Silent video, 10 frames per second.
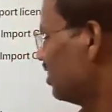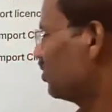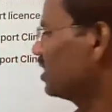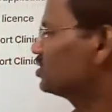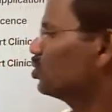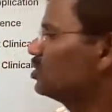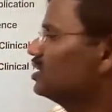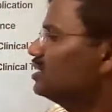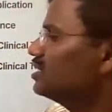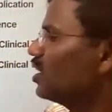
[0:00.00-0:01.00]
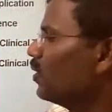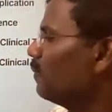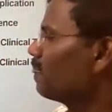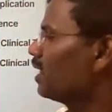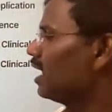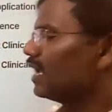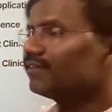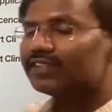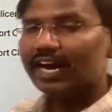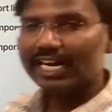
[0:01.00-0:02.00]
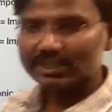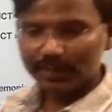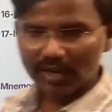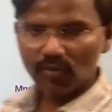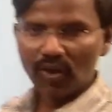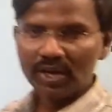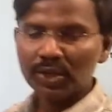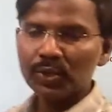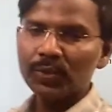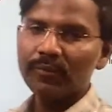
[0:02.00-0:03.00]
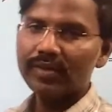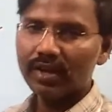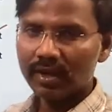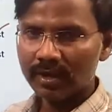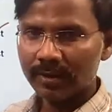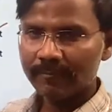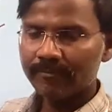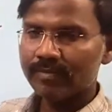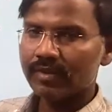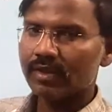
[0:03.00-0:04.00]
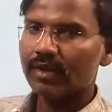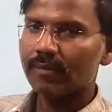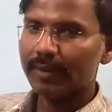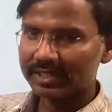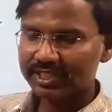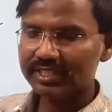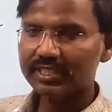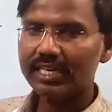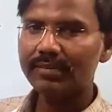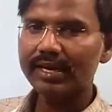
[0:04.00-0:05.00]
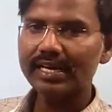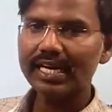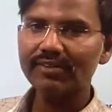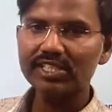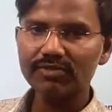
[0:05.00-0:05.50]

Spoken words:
Okay, so this is how, if the hospital want to purchase any medical device